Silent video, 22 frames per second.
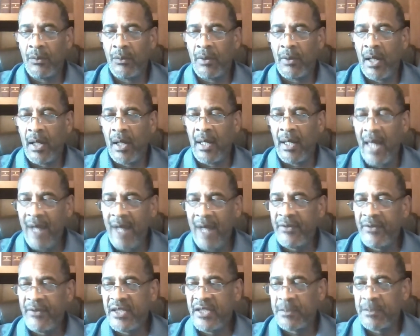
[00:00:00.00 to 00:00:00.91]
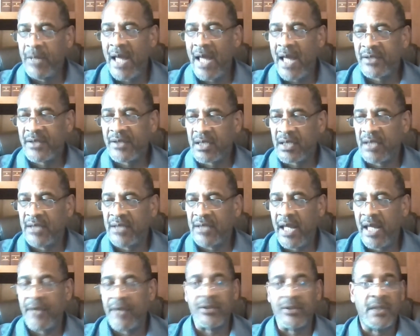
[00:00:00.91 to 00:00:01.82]
a lot of these plastic
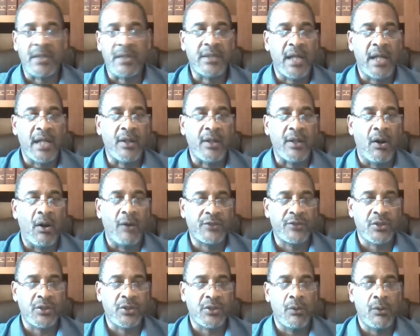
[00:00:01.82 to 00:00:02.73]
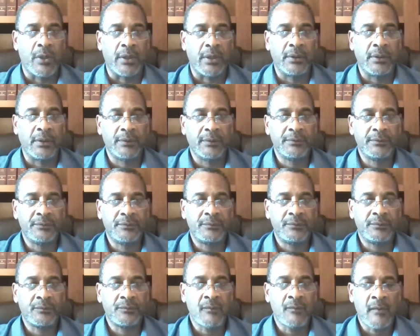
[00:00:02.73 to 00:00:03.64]
containers are done offshore.
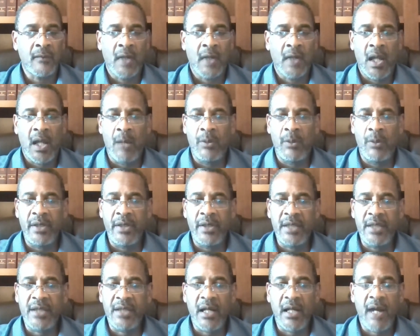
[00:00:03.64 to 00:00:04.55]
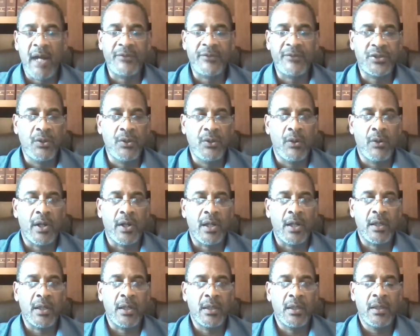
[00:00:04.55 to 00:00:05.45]
And when they're done
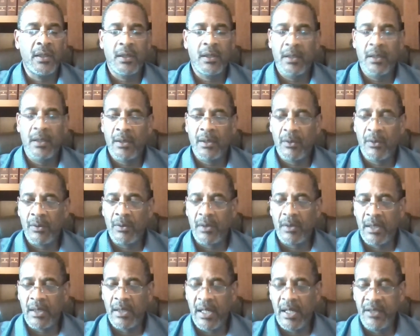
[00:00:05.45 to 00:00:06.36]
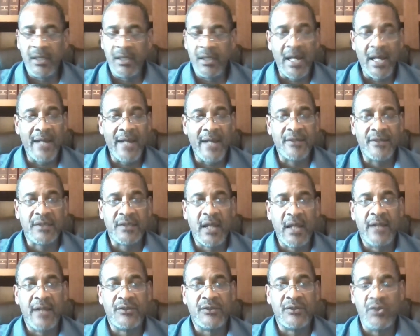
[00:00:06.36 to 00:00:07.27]
offshore, in the United
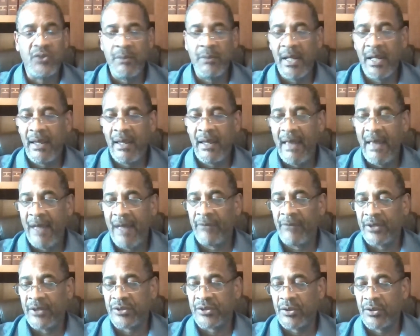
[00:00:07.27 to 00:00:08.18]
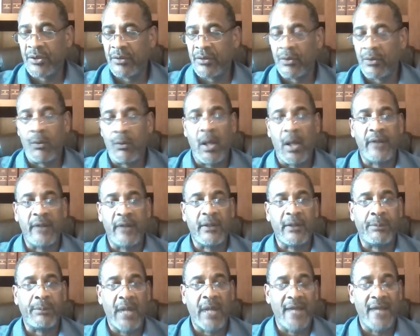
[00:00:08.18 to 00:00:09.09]
States, you may have a certain quality
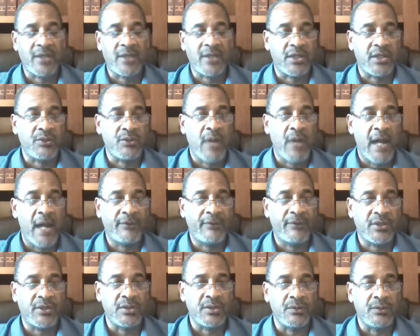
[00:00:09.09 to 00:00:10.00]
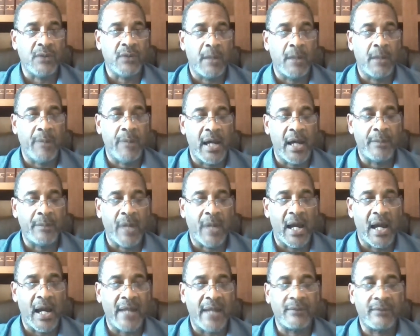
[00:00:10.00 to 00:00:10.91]
of plastics you have to abide
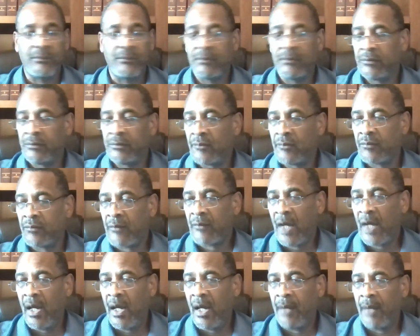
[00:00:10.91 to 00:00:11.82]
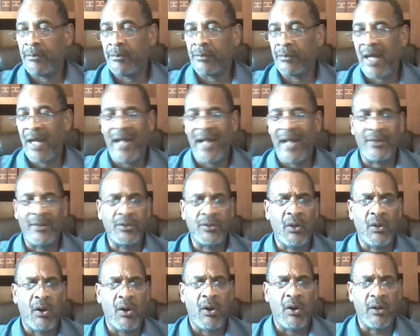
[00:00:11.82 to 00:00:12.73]
by. I don't
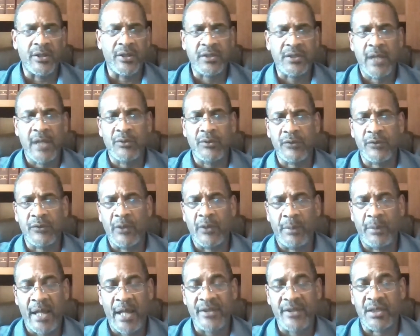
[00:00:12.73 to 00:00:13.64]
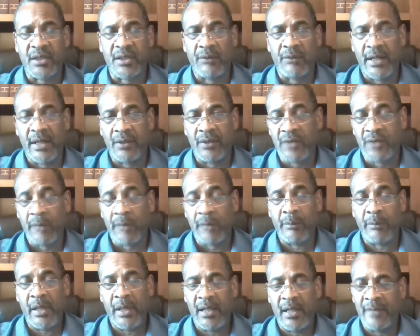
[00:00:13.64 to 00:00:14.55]
know all the schedules of the plastic right on top
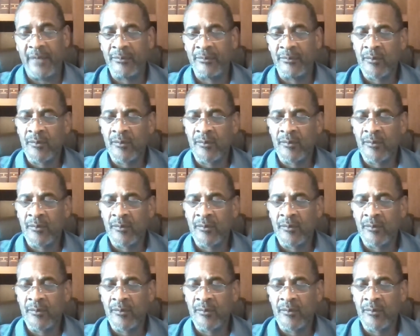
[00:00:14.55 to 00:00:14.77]
of my head.